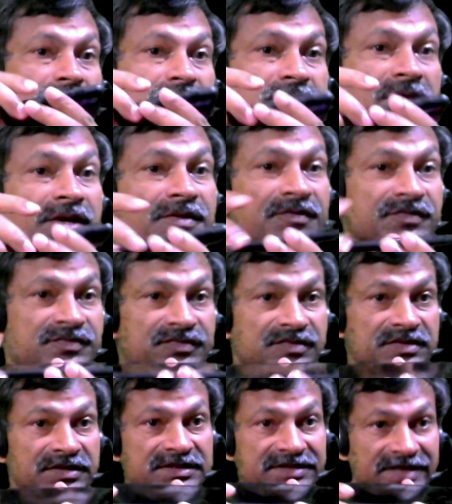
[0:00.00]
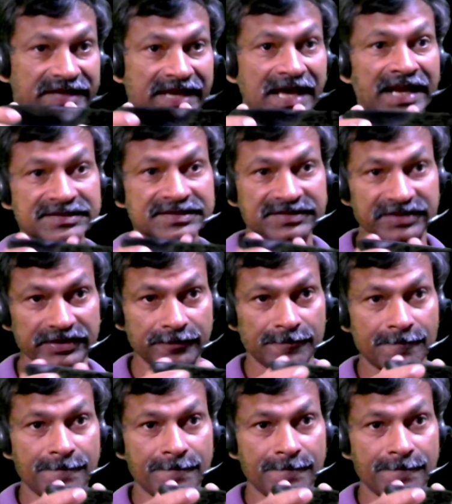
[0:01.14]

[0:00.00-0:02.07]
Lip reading: if this is a galaxy,